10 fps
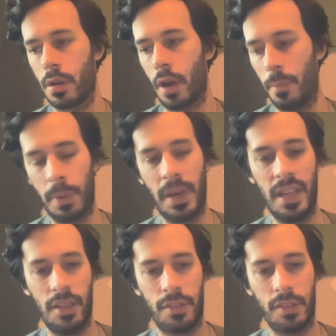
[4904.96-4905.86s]

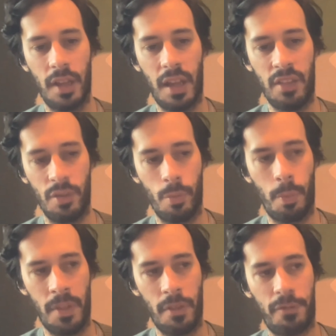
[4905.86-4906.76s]
companies in
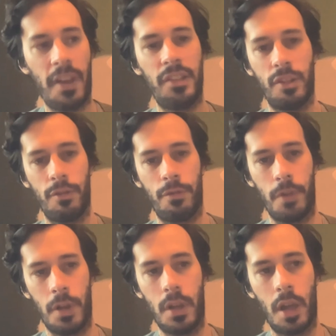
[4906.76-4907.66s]
the face of
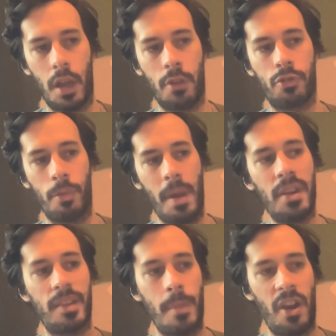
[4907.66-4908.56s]
a
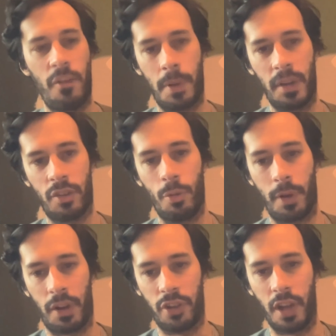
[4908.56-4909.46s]
tremendous amount of political
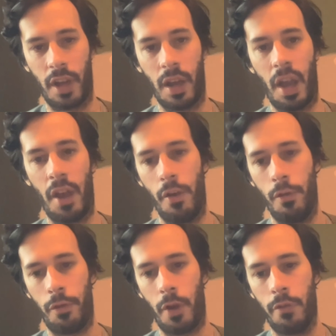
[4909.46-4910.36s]
pressure
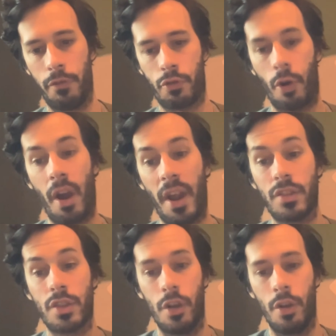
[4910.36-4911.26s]
have tried
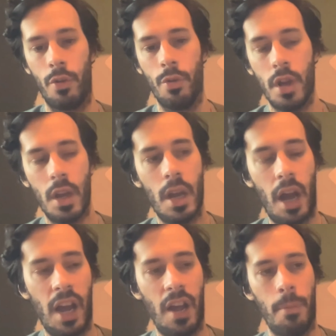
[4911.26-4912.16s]
to
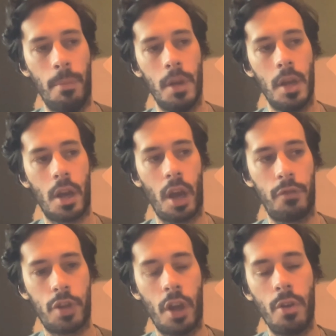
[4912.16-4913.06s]
kind
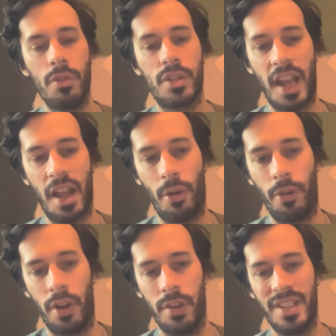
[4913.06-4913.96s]
of tone
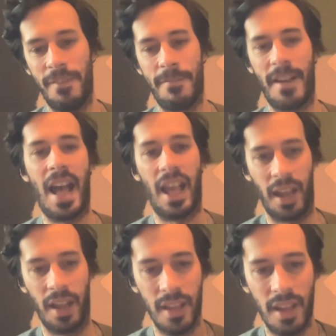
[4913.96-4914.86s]
down and defang